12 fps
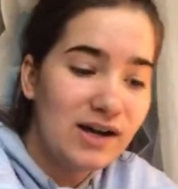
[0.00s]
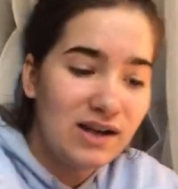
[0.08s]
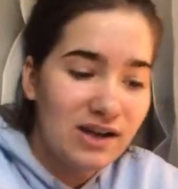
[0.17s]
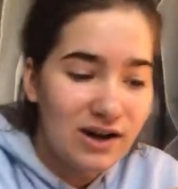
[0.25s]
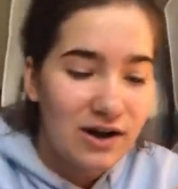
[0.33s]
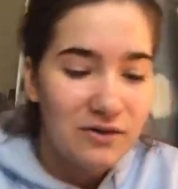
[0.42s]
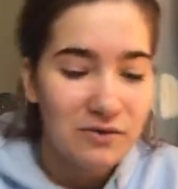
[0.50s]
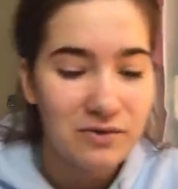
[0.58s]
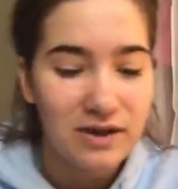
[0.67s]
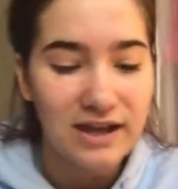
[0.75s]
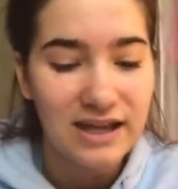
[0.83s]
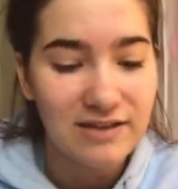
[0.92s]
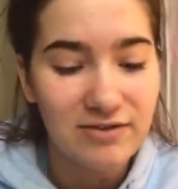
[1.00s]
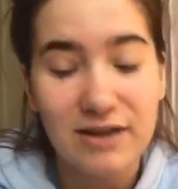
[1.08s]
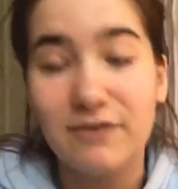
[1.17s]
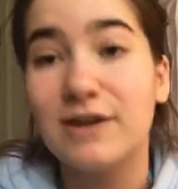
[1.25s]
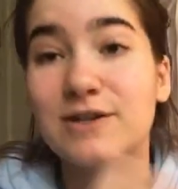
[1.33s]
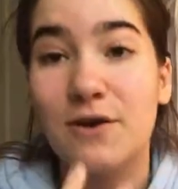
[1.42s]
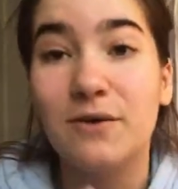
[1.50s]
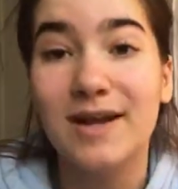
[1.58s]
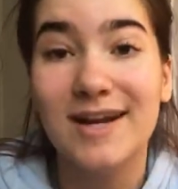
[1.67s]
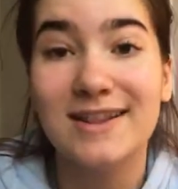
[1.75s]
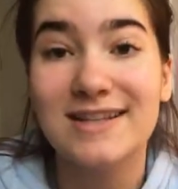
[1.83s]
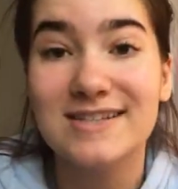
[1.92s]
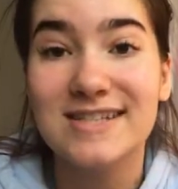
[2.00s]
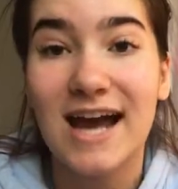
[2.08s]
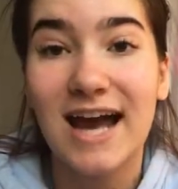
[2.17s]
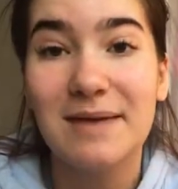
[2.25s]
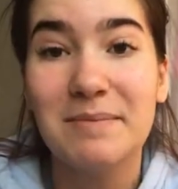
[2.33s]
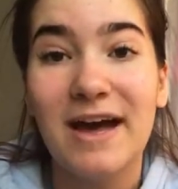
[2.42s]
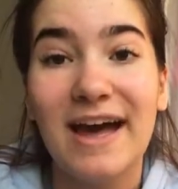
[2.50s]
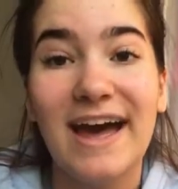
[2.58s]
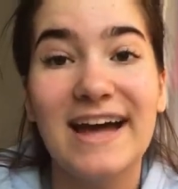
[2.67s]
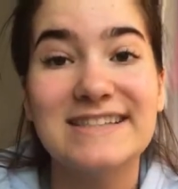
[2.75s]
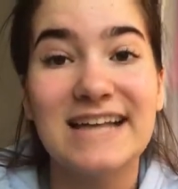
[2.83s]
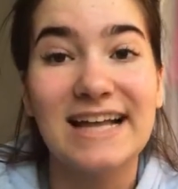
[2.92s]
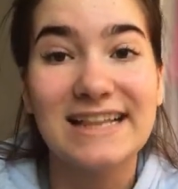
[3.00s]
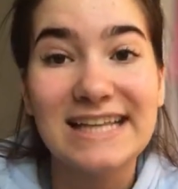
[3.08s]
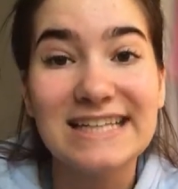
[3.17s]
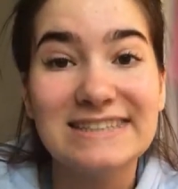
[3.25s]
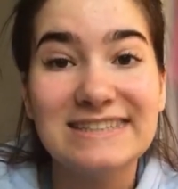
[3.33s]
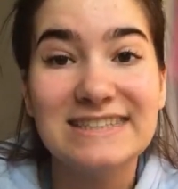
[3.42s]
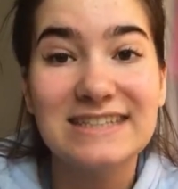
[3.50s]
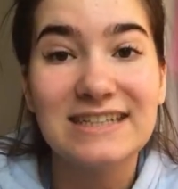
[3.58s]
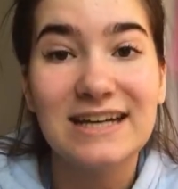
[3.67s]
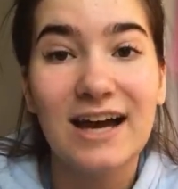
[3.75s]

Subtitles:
you know, even if I don't get in this time, it's at least